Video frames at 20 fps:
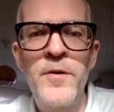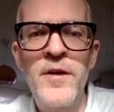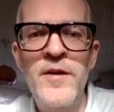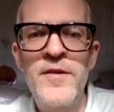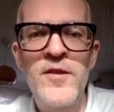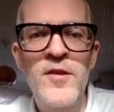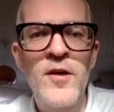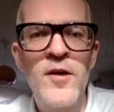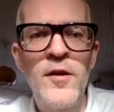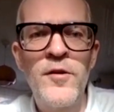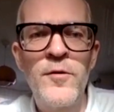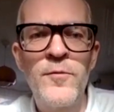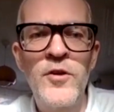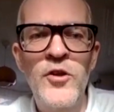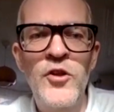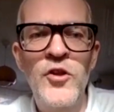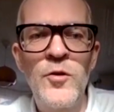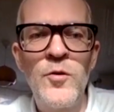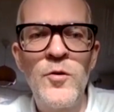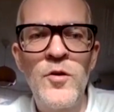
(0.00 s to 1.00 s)
Prince Arthur in
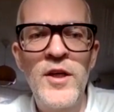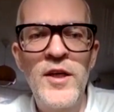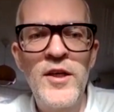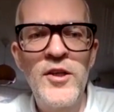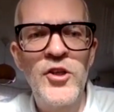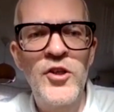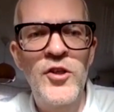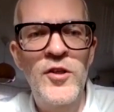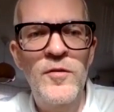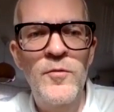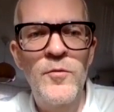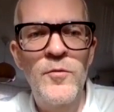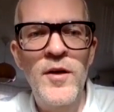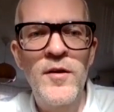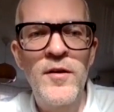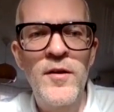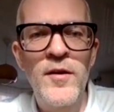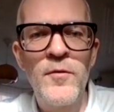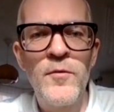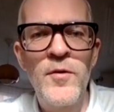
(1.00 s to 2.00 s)
Shoreditch
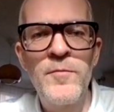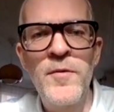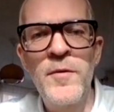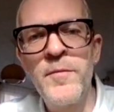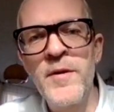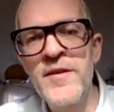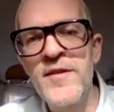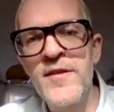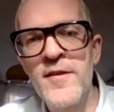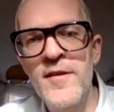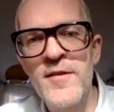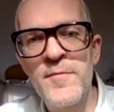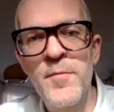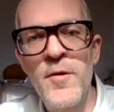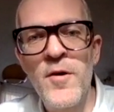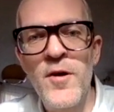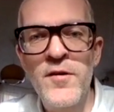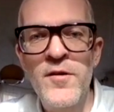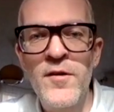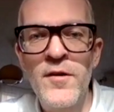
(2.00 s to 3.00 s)
with my business
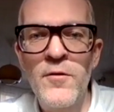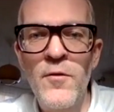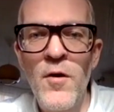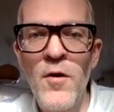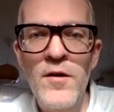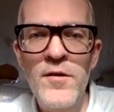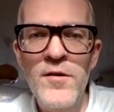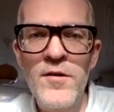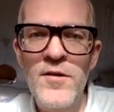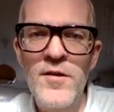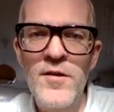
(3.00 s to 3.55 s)
partner Grant.